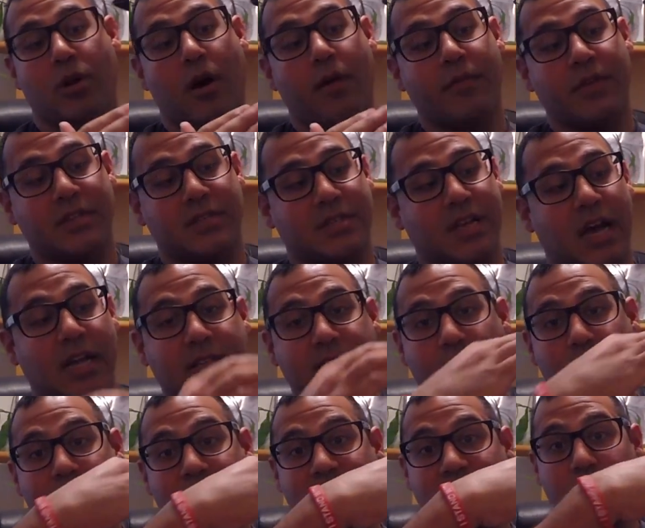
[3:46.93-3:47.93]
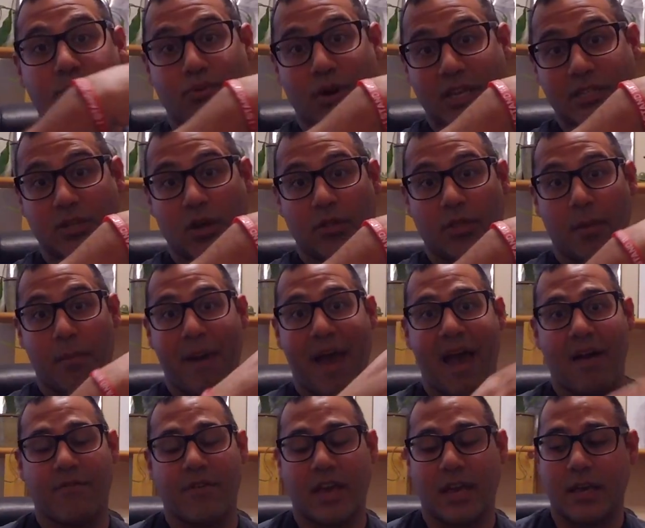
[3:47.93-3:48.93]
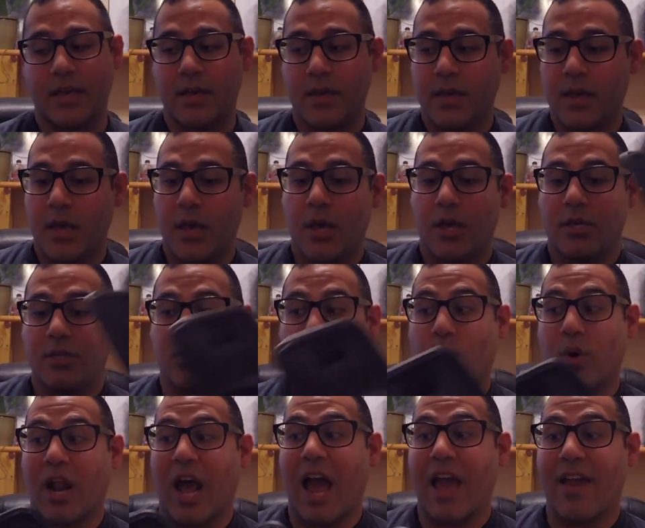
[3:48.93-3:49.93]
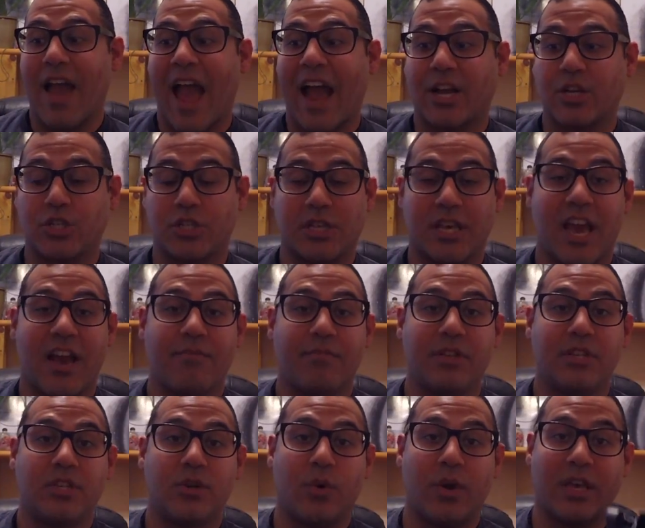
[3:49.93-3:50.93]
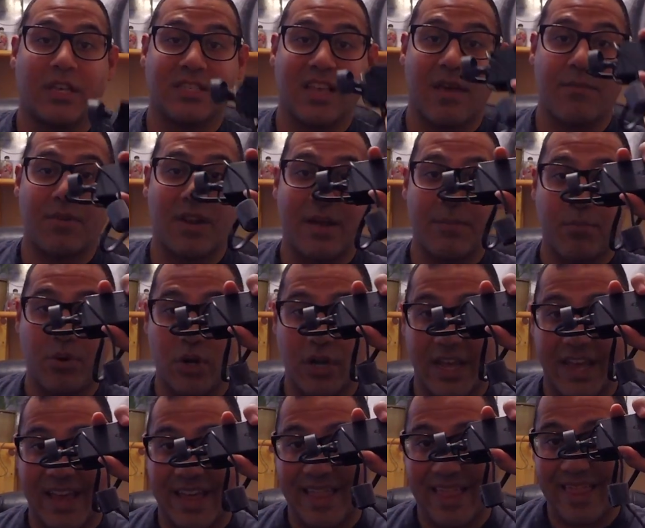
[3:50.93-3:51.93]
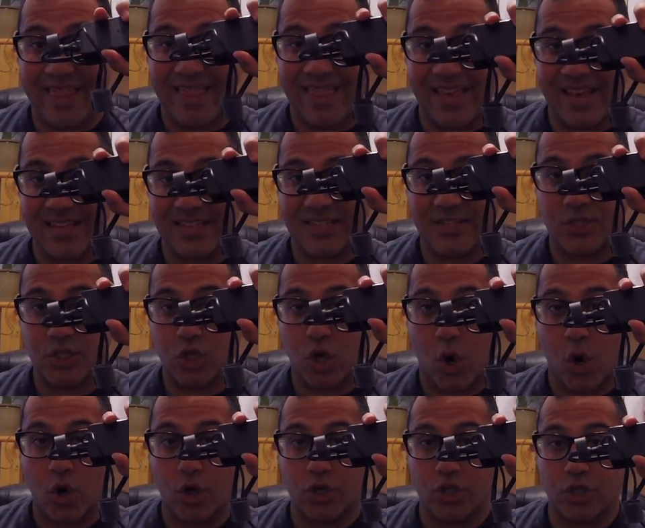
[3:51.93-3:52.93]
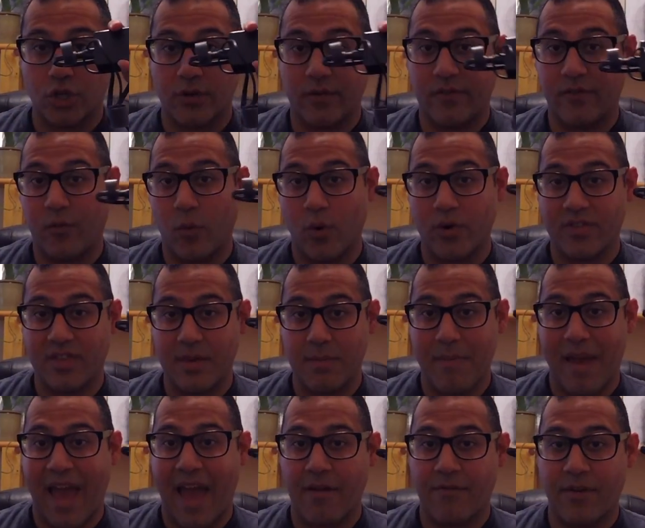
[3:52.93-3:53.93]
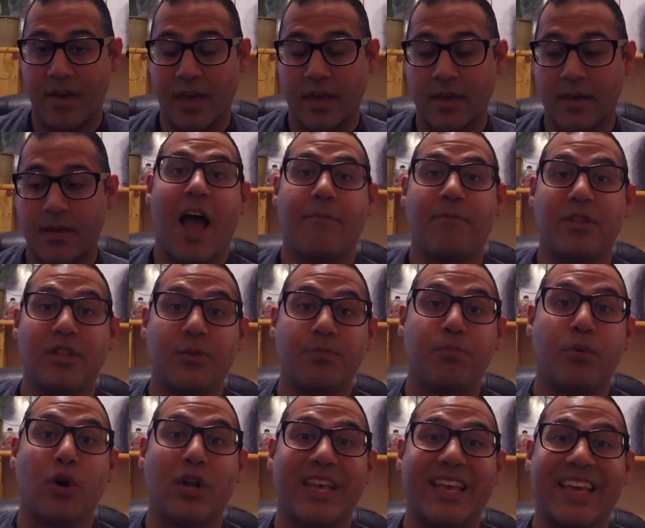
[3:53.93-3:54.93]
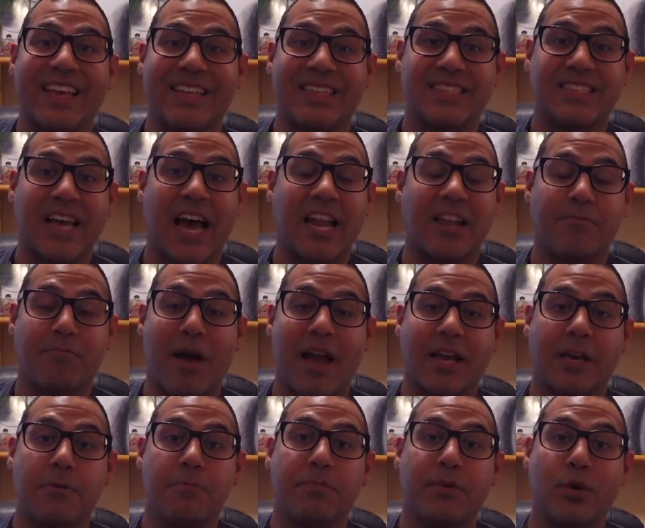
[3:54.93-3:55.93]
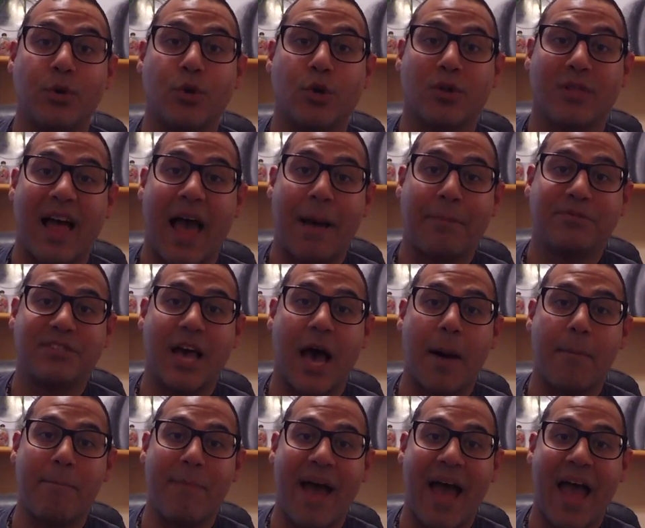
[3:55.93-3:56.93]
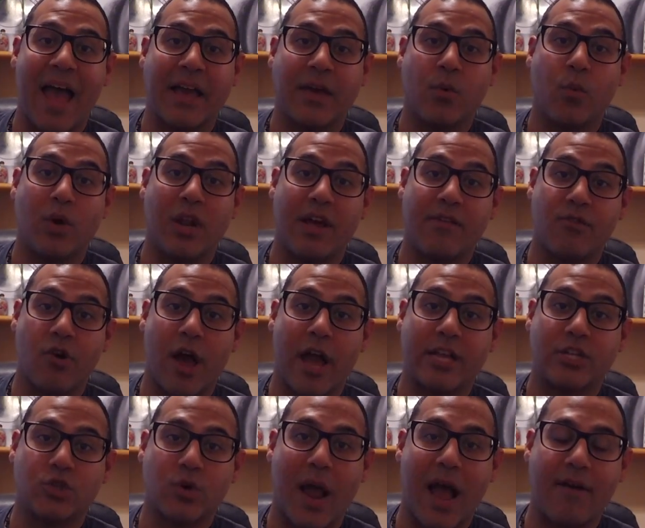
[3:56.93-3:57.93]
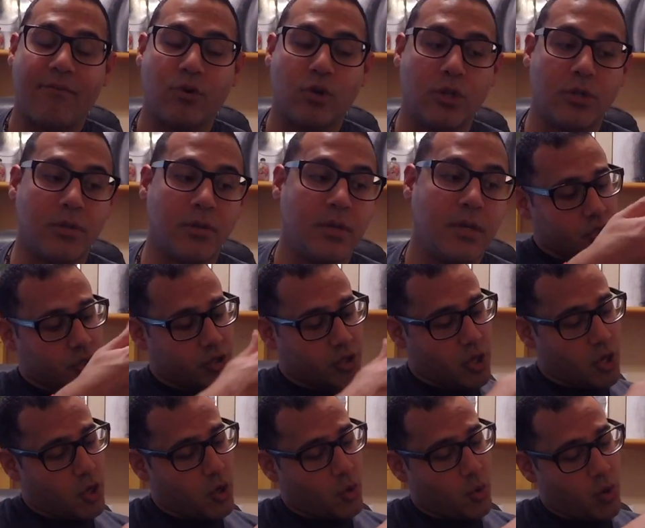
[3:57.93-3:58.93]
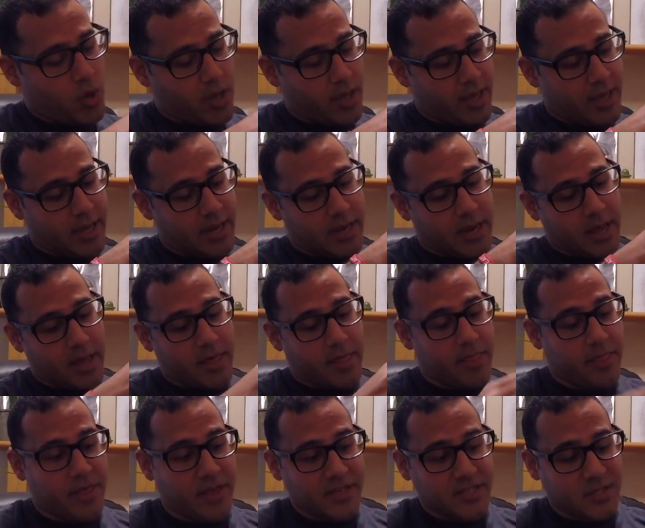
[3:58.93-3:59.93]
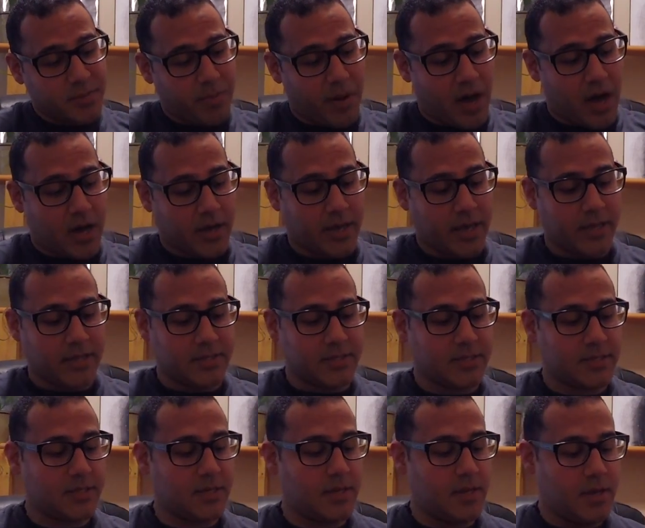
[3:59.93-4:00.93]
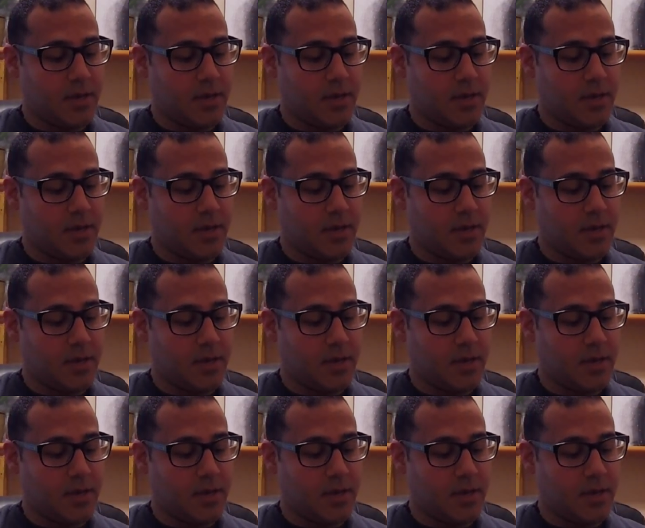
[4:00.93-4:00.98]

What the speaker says: it on this side so it doesn't press on the Mavic. So what I actually have been doing is I've been putting this charger for the Mavic, I've been putting it inside of my computer laptop bag whenever I travel. So in this pocket,